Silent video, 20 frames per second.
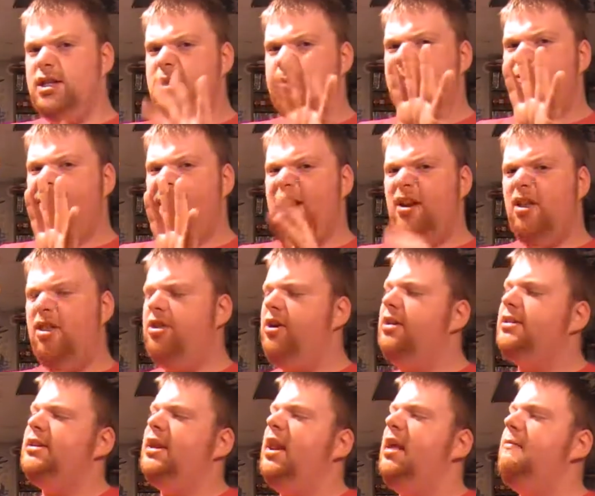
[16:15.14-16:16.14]
Some final
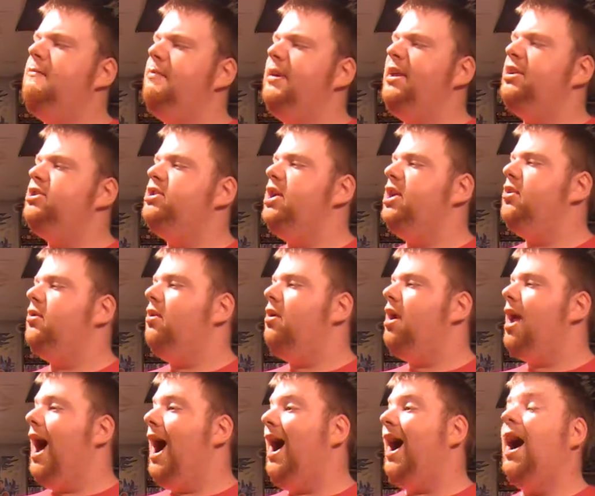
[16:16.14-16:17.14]
thoughts on MP
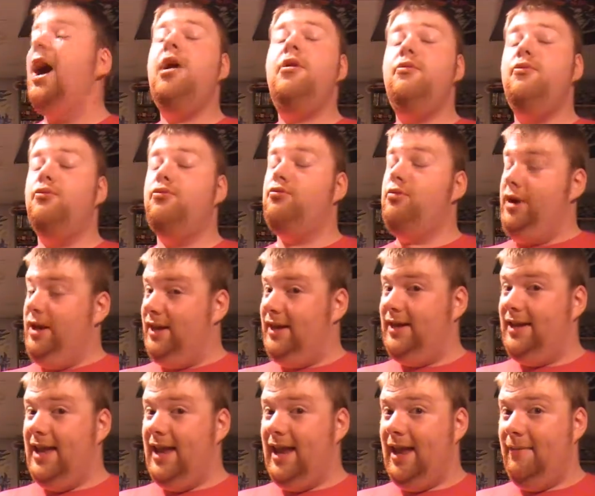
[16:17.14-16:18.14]
Cheetor. I
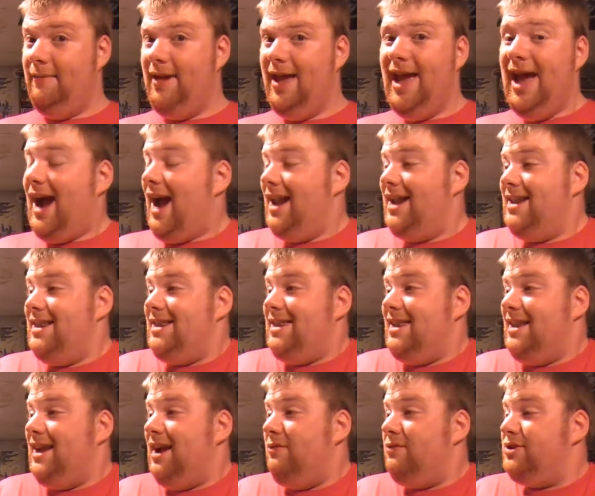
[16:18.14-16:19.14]
really dig him. I
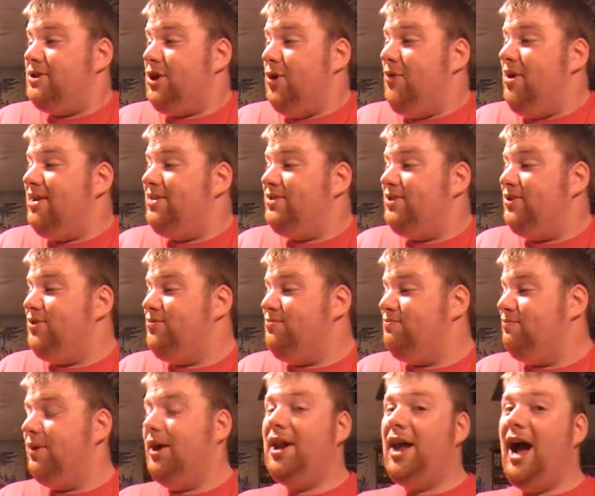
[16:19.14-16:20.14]
didn't think I was going
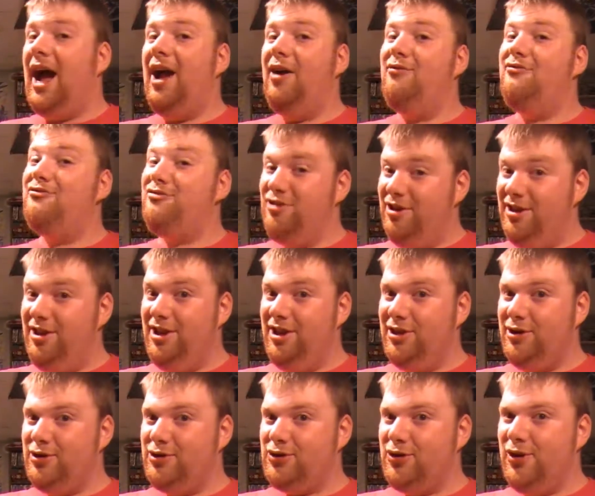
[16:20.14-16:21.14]
to, but I
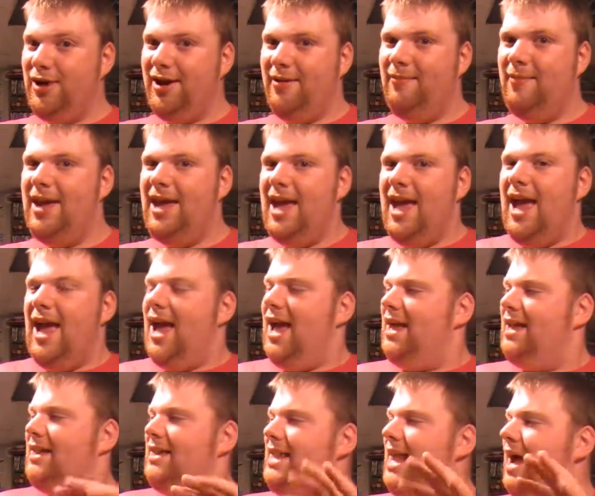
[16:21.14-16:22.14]
really enjoy him.
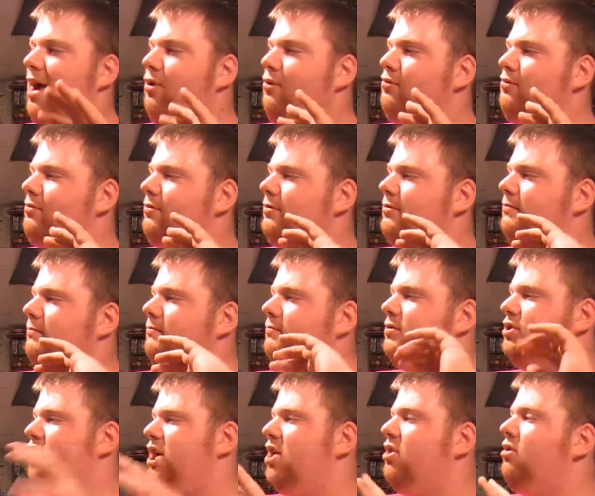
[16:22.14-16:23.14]
Now,
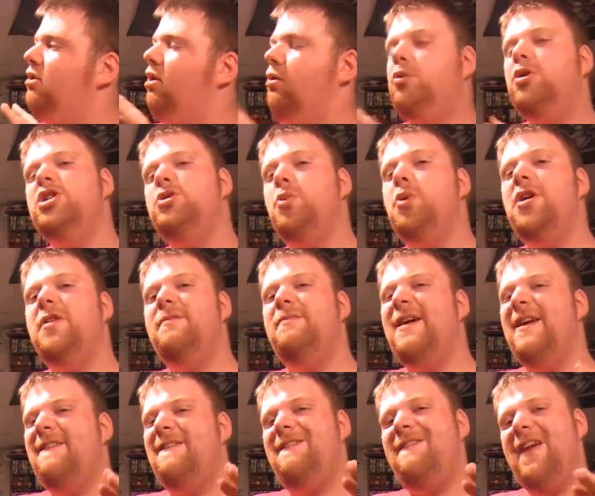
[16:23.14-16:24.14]
Cheetor was one
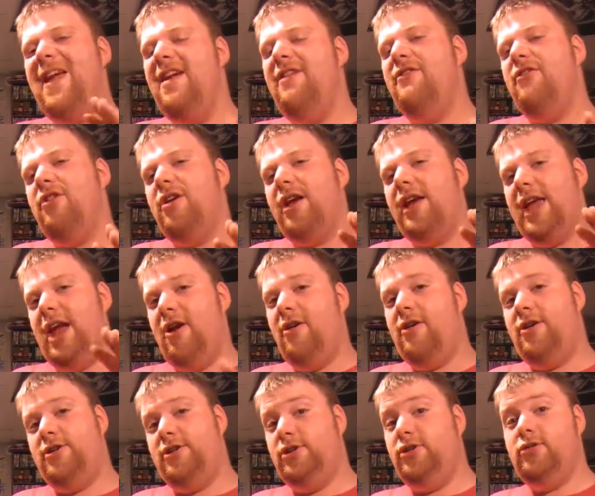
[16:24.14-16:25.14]
of my favorite
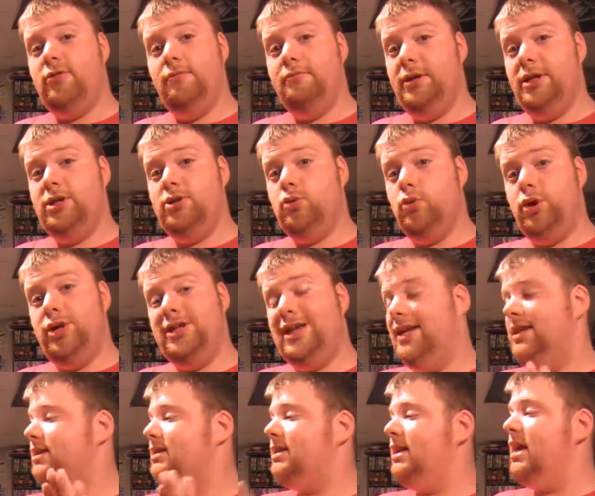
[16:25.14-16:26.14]
characters from Beast
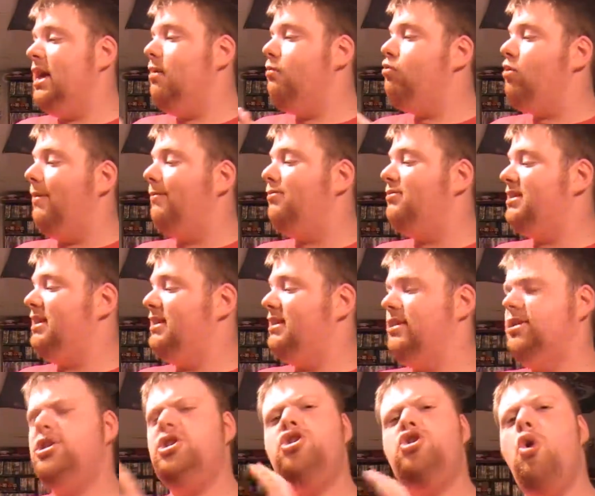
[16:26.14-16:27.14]
Wars, and to see him
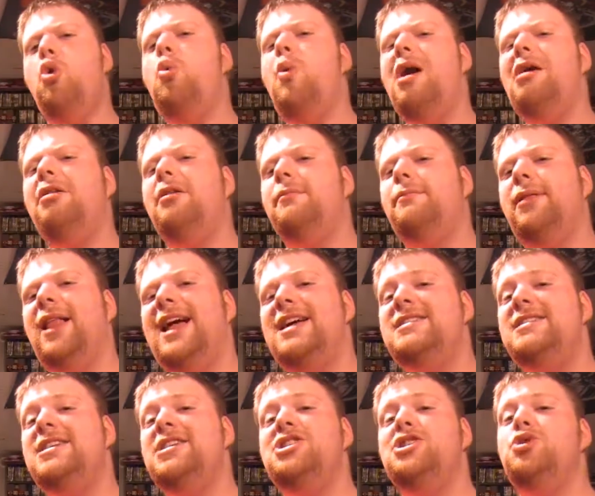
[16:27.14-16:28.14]
represented so well in
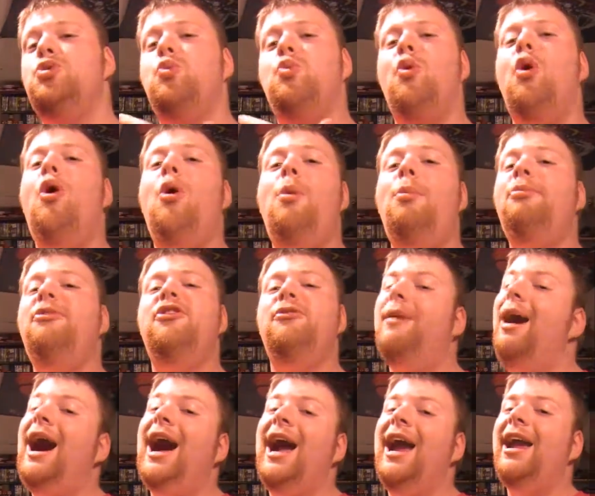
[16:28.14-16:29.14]
plastic just
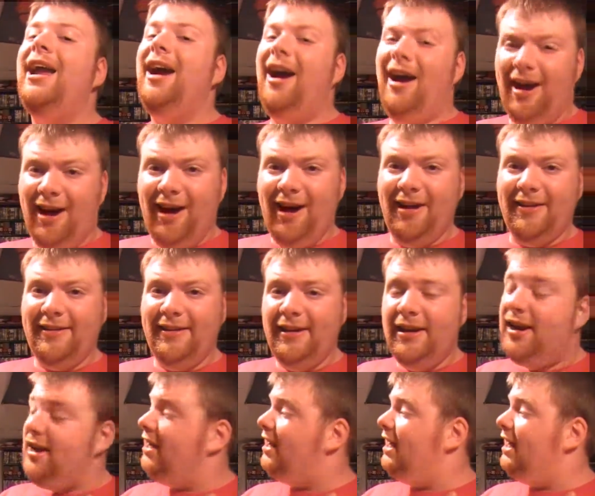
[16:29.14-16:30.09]
warms my heart.